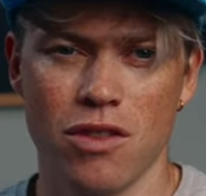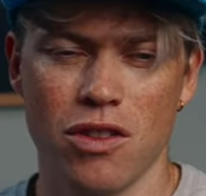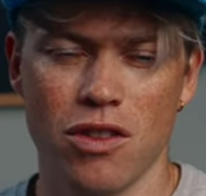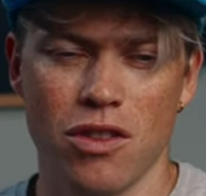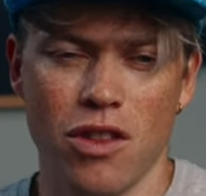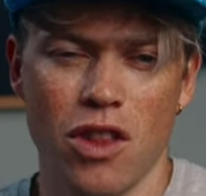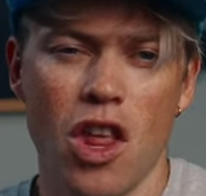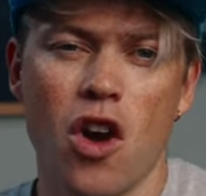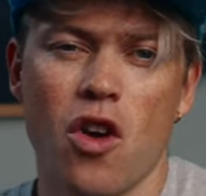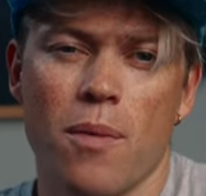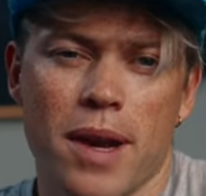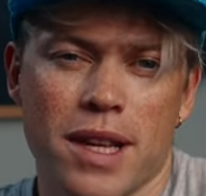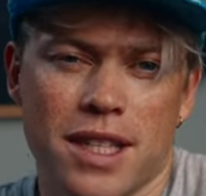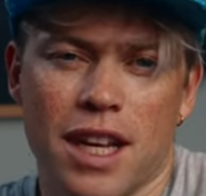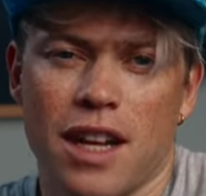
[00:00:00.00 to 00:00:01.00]
know
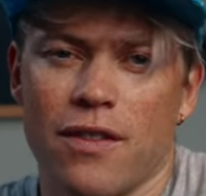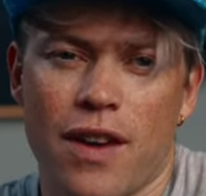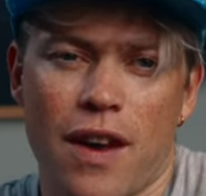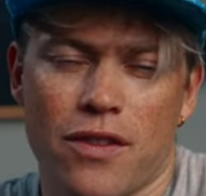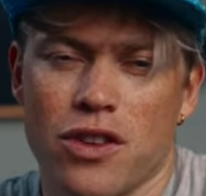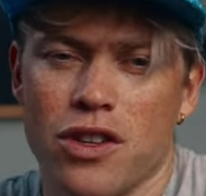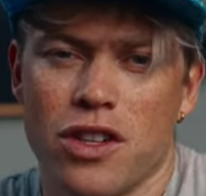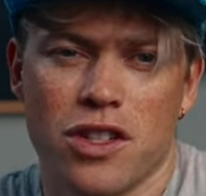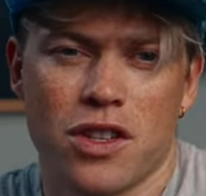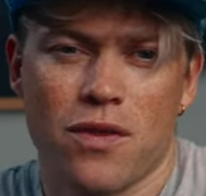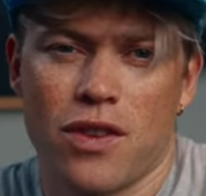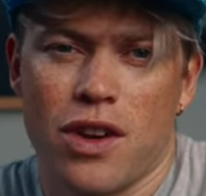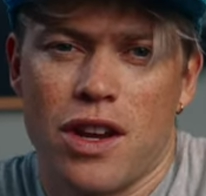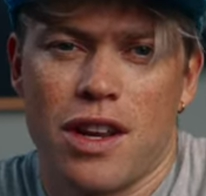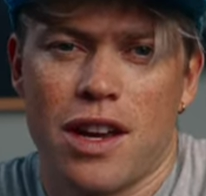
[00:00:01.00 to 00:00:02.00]
myself after years of
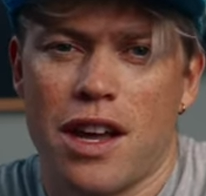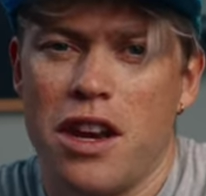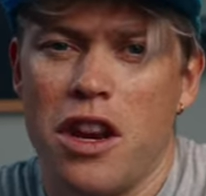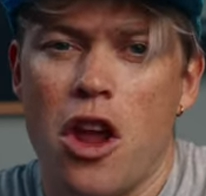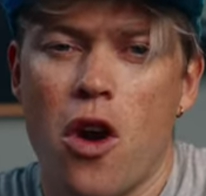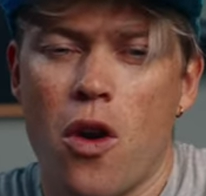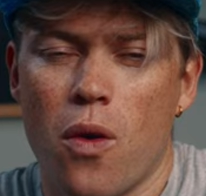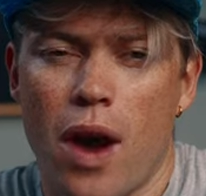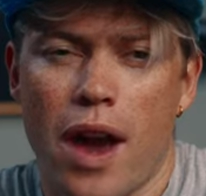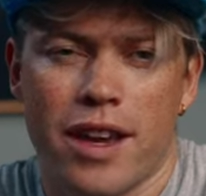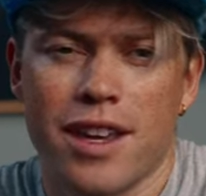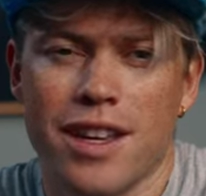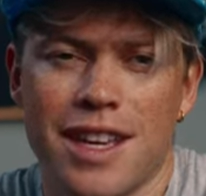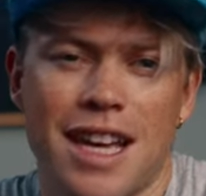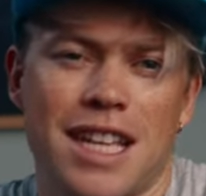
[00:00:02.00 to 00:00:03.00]
training. I know I
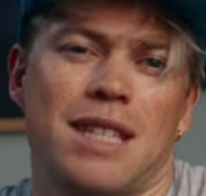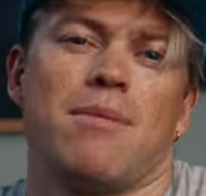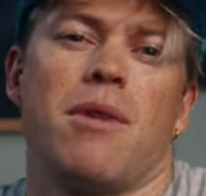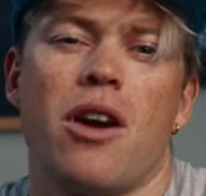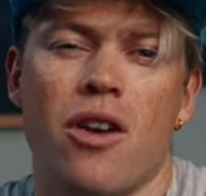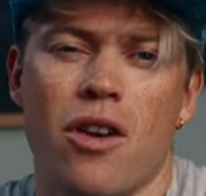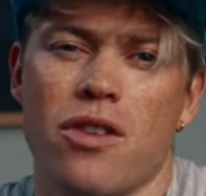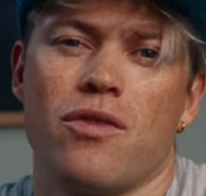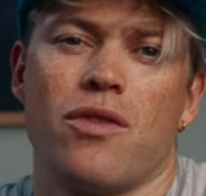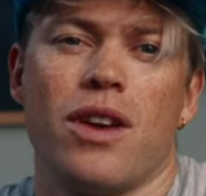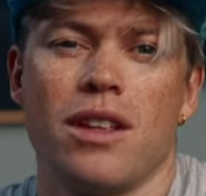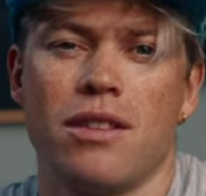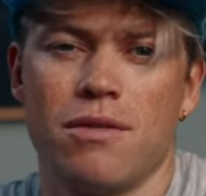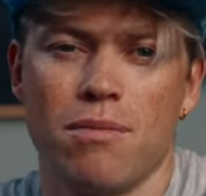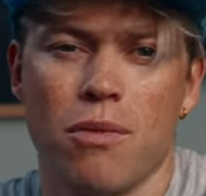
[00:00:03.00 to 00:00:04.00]
can guess my heart
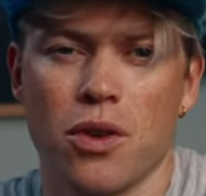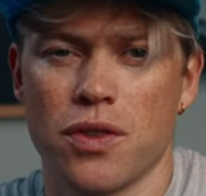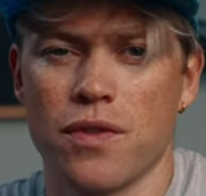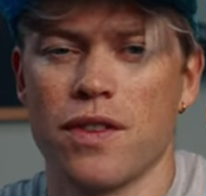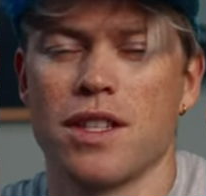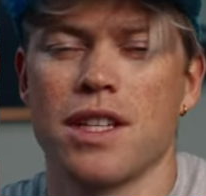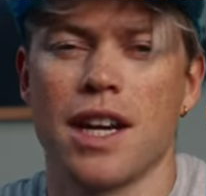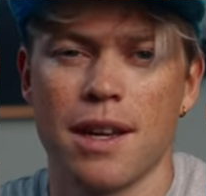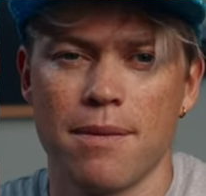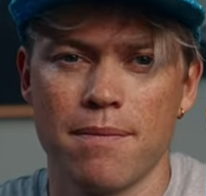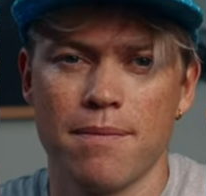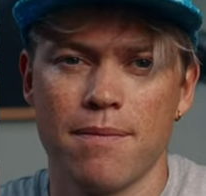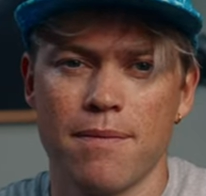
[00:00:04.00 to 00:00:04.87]
rate most of the time.